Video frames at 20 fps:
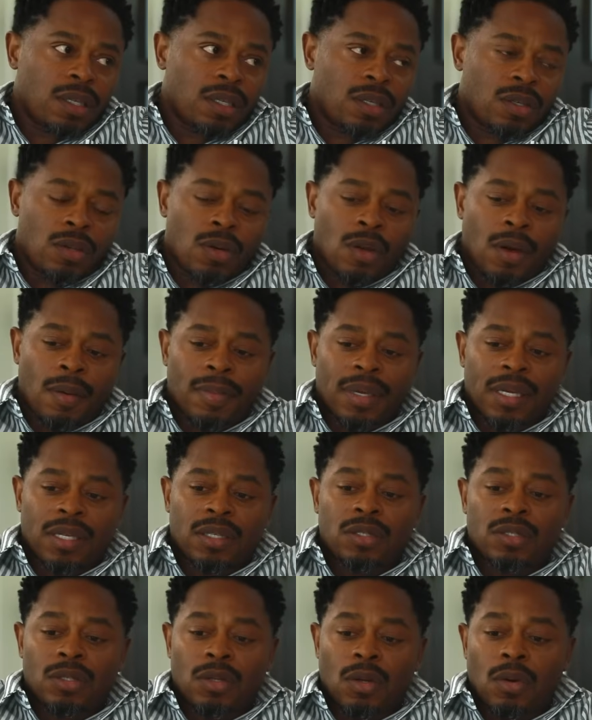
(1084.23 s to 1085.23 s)
You know what I
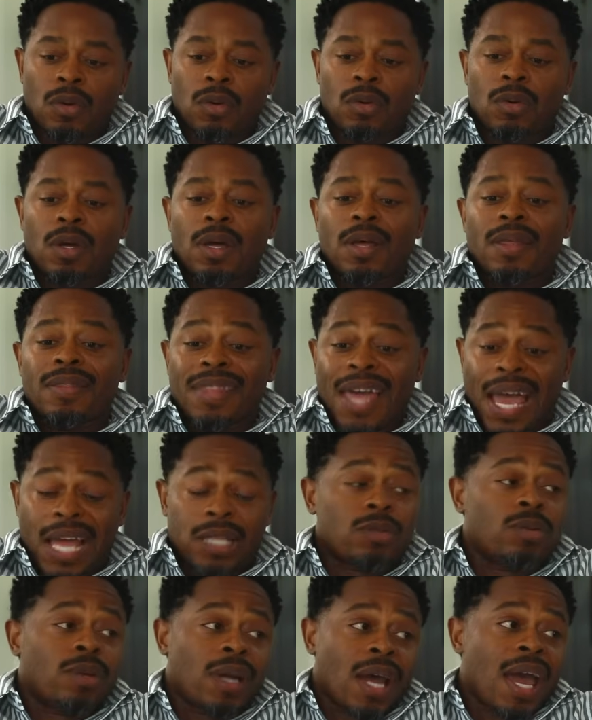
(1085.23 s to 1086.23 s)
mean? So
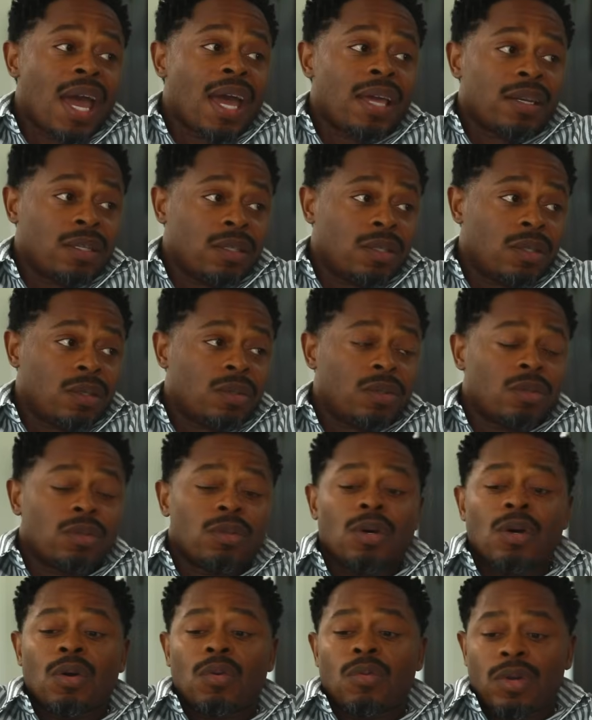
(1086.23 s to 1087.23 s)
that's what I had to do.
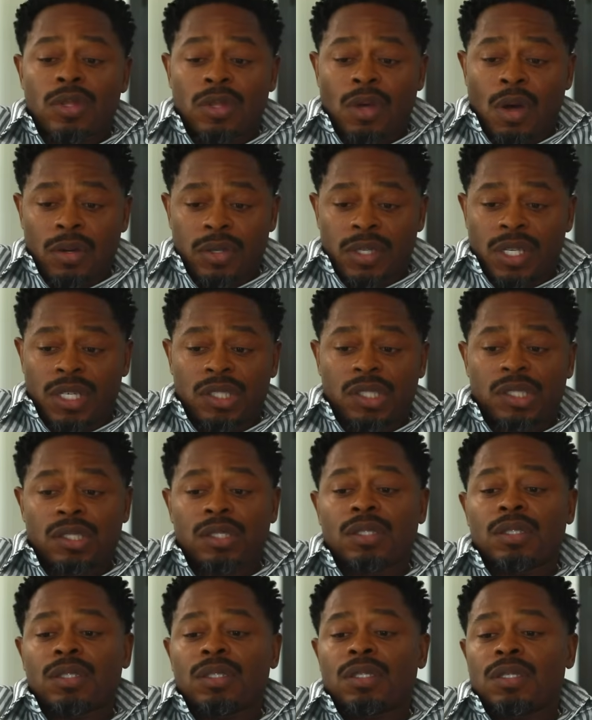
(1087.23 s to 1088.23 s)
With
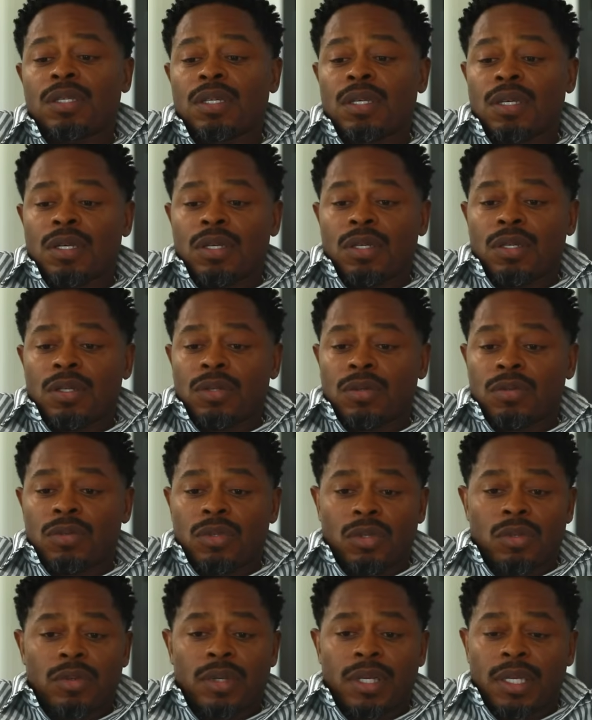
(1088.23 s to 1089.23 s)
auditions, you
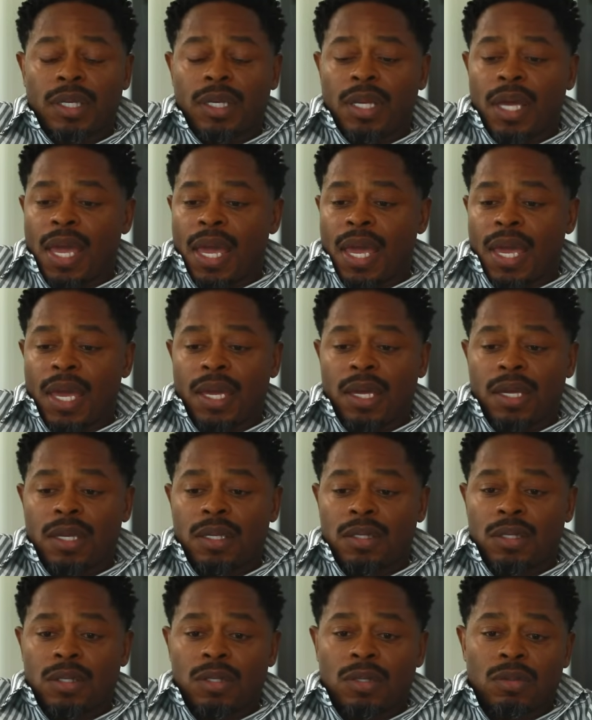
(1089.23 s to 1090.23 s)
do it
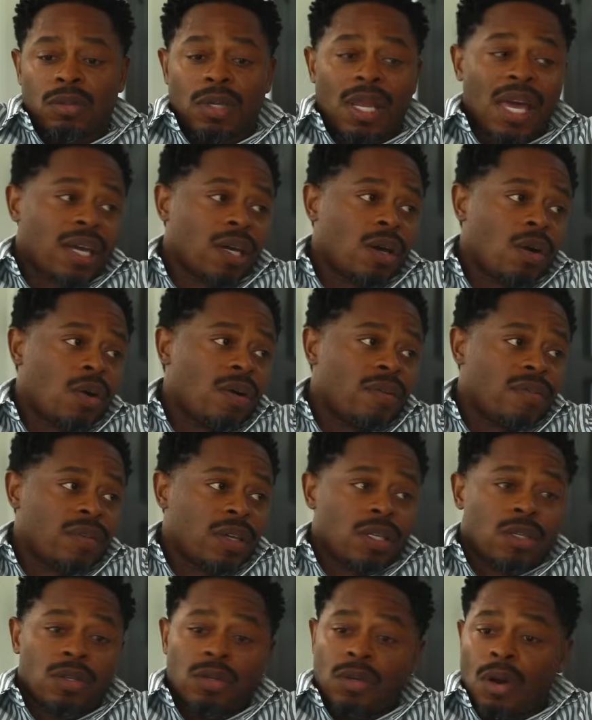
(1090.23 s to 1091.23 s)
and you let go of
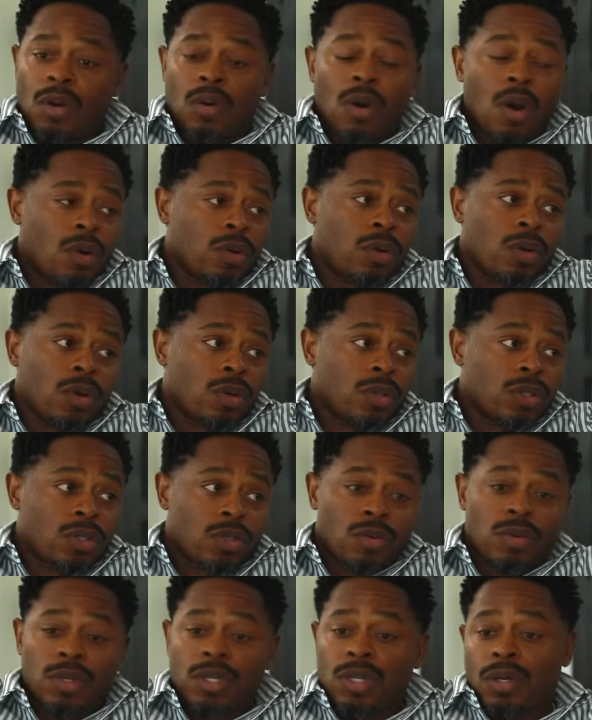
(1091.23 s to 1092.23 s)
it. You don't hold on
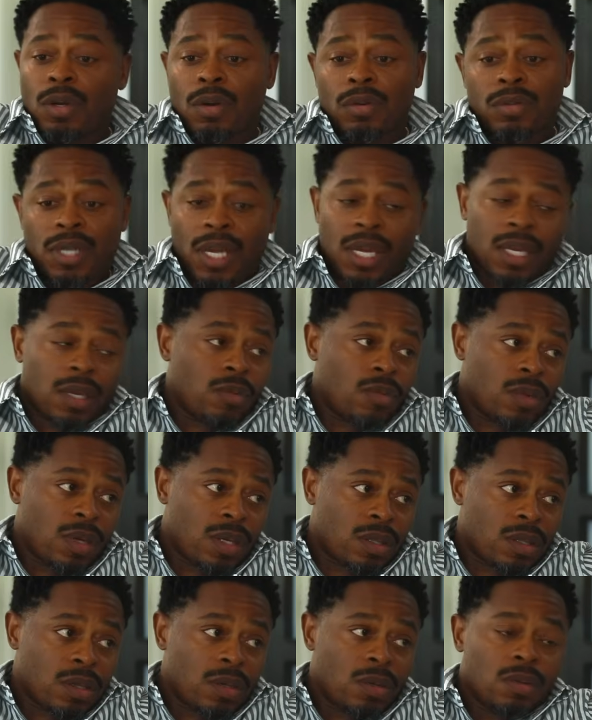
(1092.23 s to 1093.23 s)
to it, you don't take it
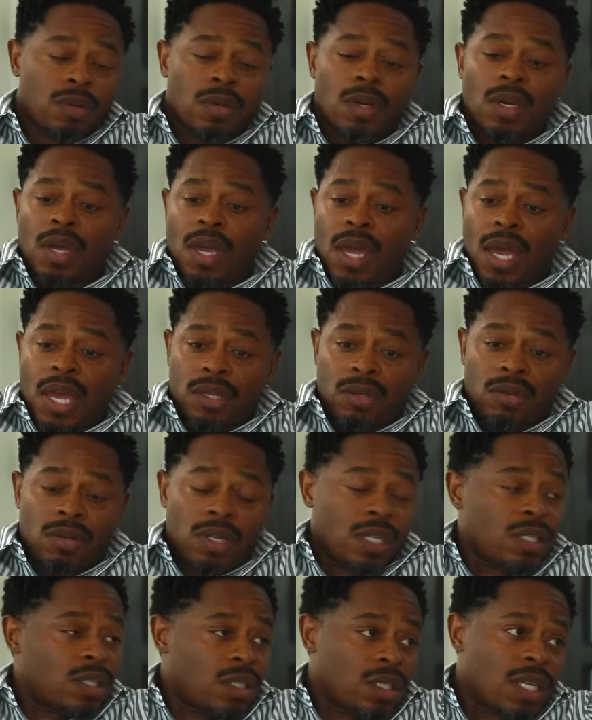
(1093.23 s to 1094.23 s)
with you, and you
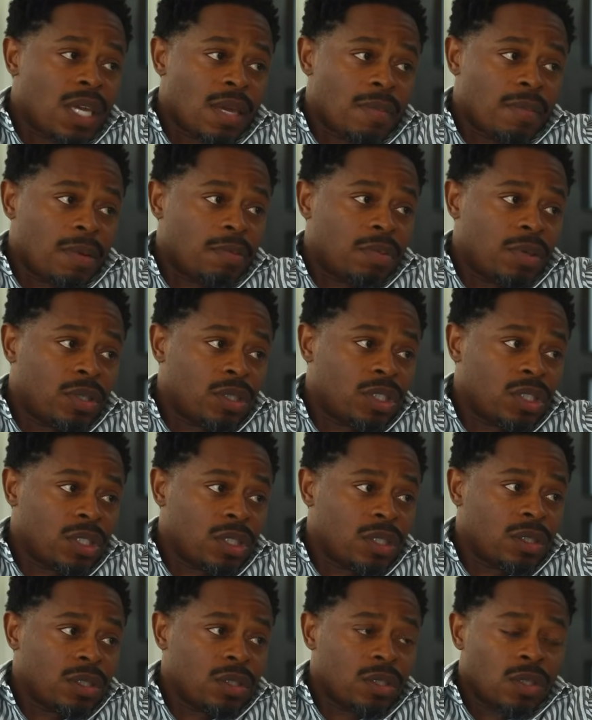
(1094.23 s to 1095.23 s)
just keep it
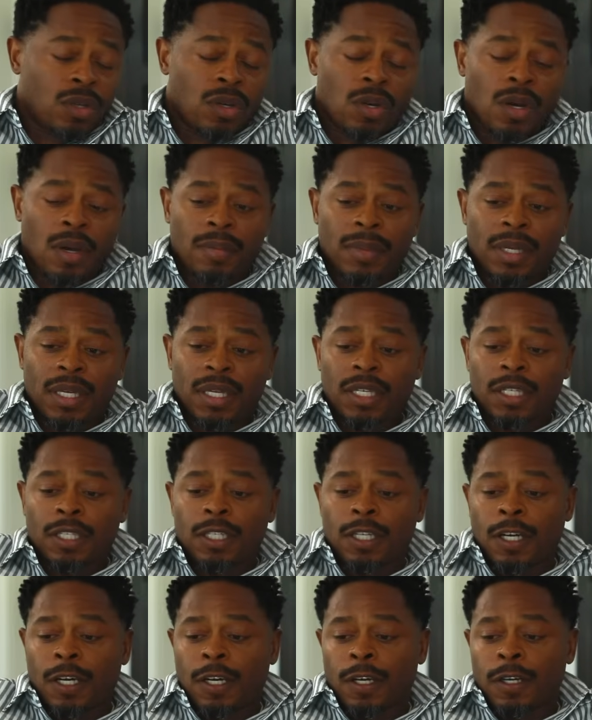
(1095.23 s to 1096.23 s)
pushing. You know what I mean?
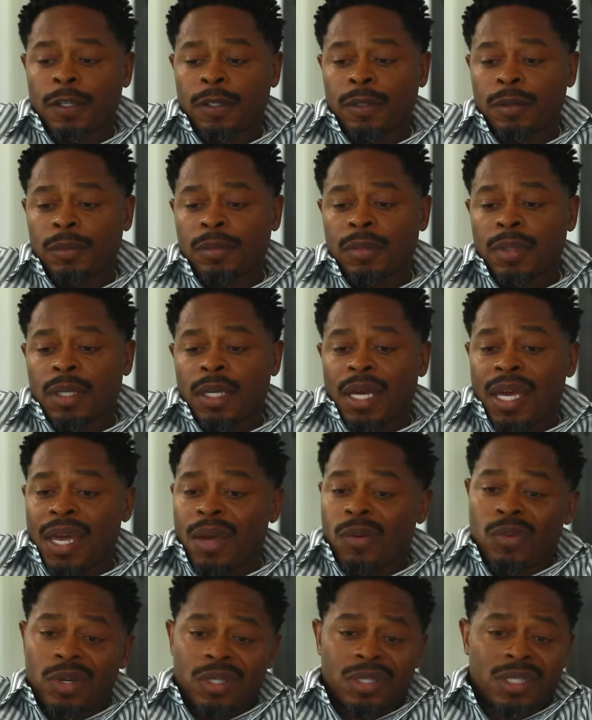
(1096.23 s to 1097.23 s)

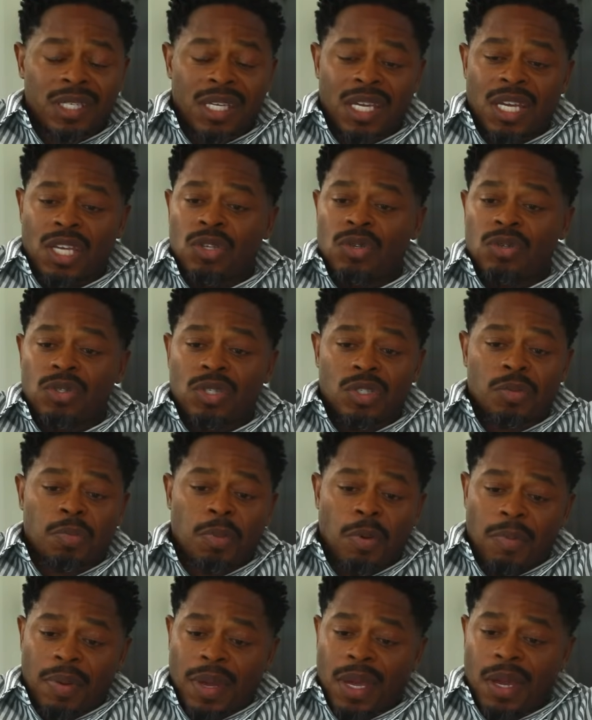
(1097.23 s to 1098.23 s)
And once again, you just
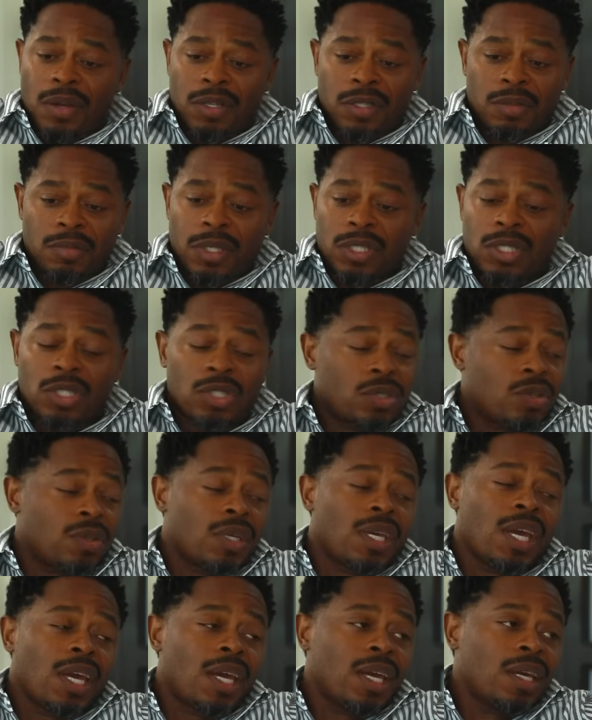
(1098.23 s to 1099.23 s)
prepare as much as you
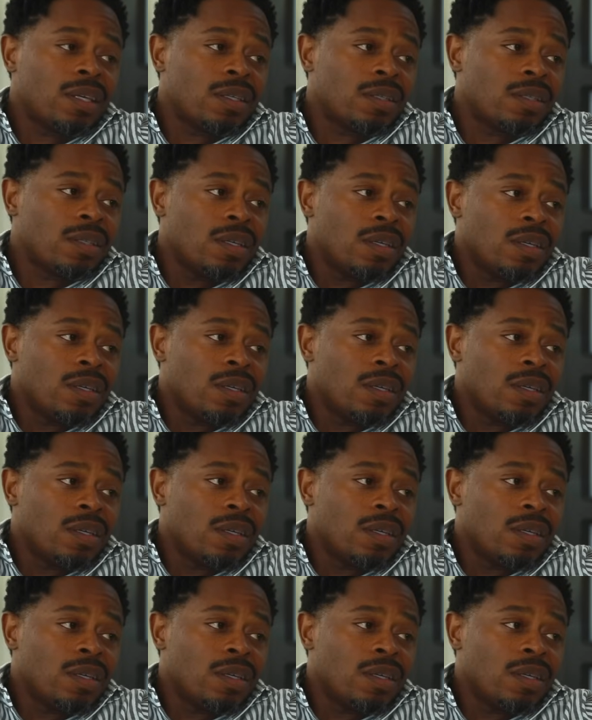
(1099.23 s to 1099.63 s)
can.